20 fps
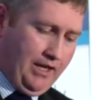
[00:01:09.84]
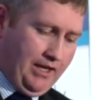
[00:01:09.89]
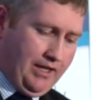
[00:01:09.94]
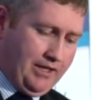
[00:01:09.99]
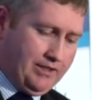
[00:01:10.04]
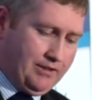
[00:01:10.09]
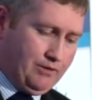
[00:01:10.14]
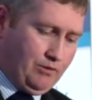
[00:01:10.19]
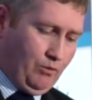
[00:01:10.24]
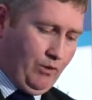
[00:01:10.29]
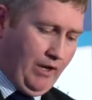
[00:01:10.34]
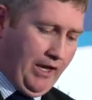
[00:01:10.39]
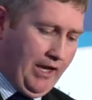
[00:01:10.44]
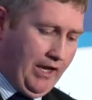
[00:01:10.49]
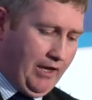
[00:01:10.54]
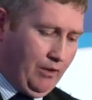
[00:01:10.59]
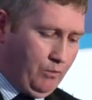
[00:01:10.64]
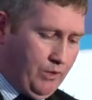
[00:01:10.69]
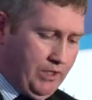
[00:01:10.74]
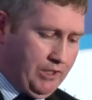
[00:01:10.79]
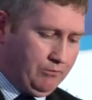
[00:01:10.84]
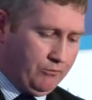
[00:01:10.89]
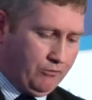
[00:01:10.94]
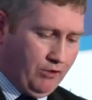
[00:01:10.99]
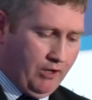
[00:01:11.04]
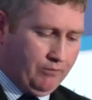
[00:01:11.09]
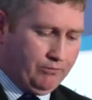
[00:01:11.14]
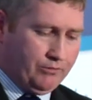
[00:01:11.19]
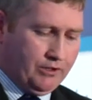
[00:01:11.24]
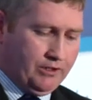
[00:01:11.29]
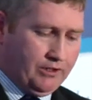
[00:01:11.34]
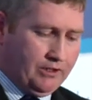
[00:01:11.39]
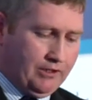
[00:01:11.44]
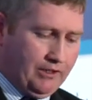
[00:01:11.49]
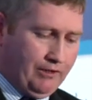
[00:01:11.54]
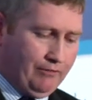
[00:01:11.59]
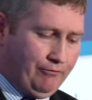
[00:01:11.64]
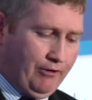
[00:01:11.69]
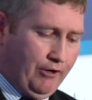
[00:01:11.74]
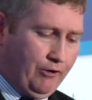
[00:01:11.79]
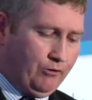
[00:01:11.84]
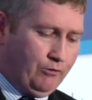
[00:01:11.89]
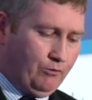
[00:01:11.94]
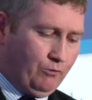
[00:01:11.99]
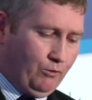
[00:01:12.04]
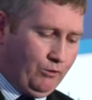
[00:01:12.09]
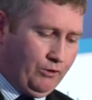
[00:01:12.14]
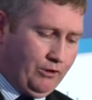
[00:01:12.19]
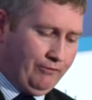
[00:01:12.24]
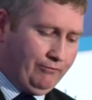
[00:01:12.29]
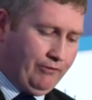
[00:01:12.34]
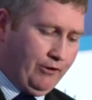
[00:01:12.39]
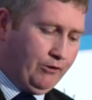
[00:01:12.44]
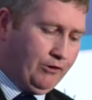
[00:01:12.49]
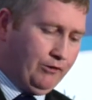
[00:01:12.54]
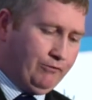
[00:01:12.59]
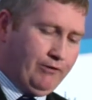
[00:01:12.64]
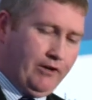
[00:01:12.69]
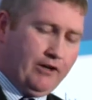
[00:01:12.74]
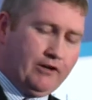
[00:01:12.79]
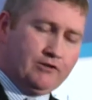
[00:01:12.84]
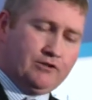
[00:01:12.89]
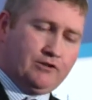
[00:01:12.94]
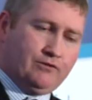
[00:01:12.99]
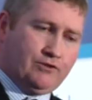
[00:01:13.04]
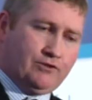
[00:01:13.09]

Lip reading: is William Compton, one of the founder fathers